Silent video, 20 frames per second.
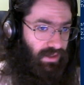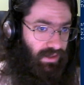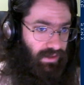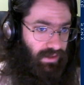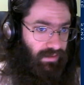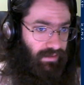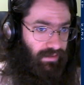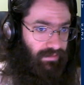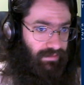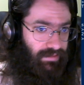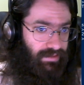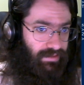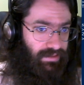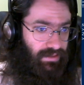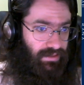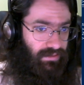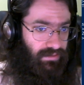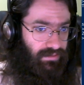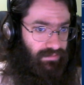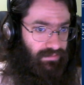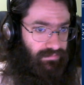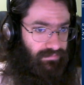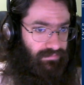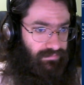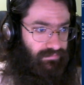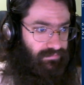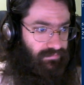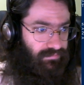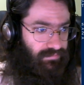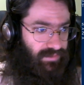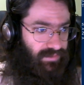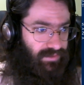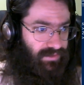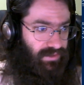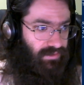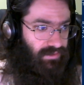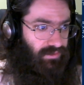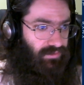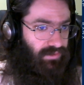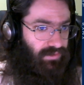And the
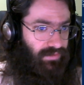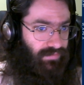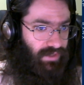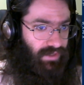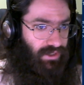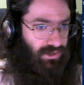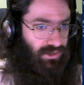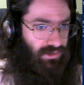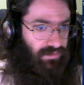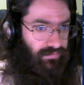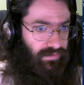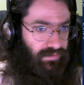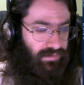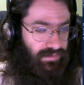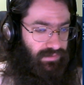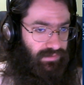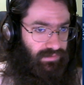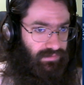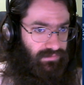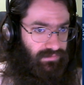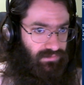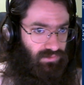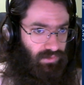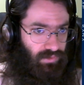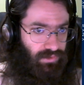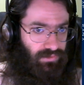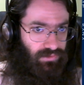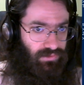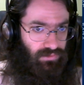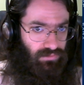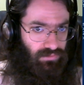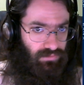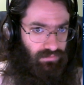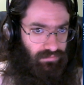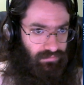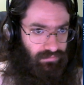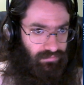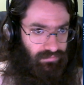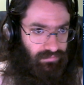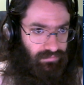standard deviation of this is 22.
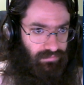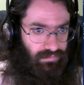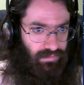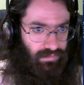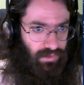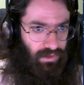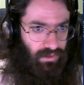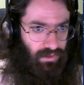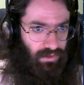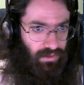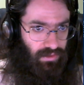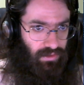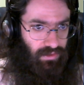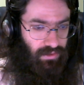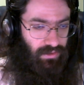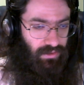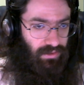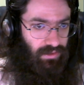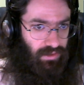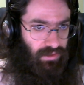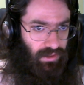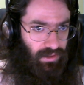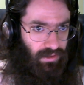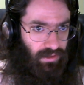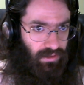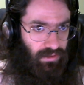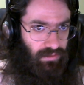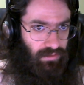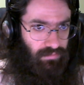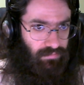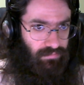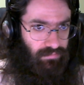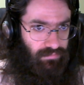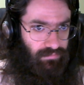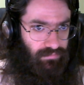The